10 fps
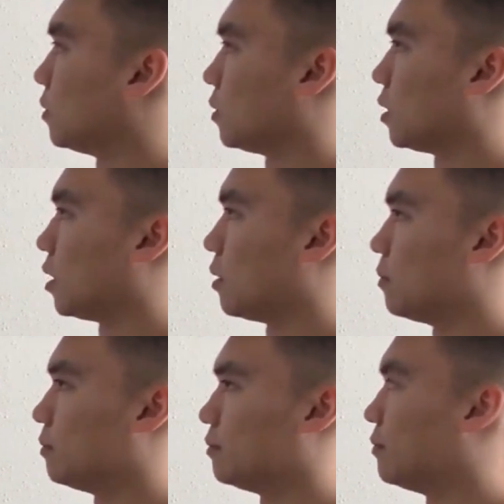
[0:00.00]

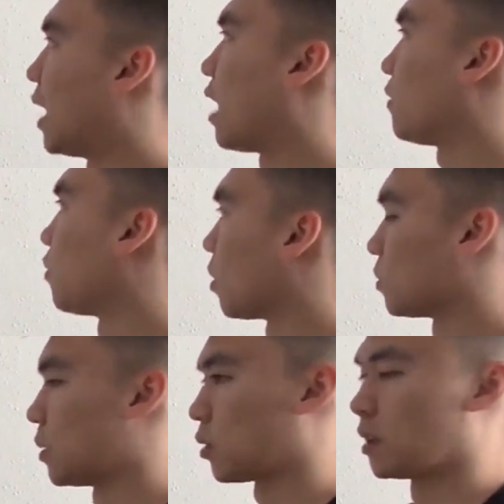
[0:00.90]
um,
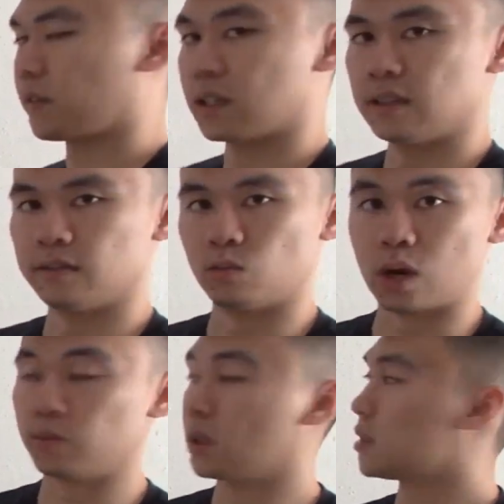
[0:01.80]
malformed and proliferative
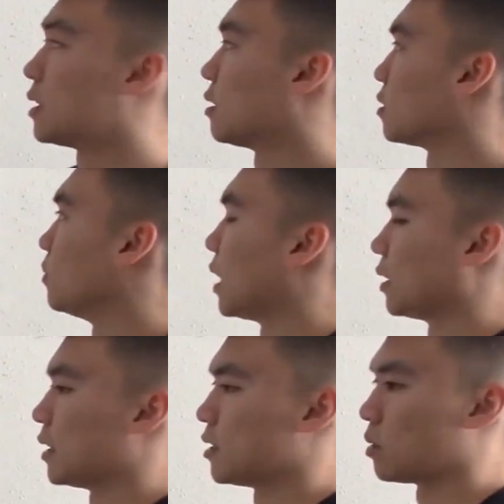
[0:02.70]
white blood cells,
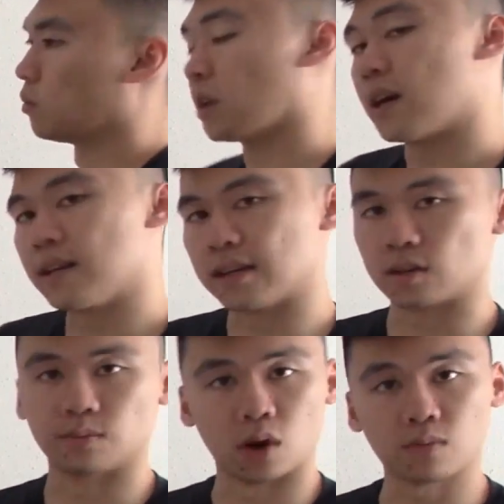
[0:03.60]
mainly in your blood and
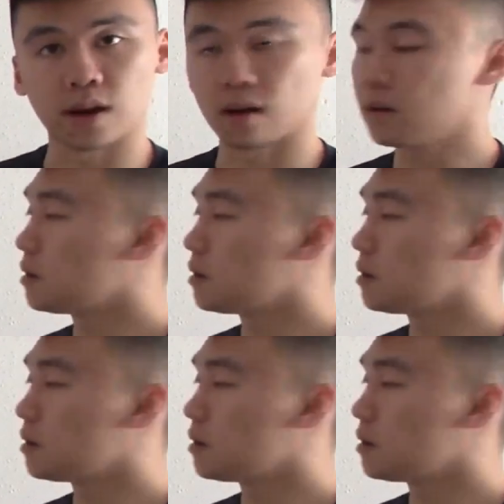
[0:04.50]
your bone marrow.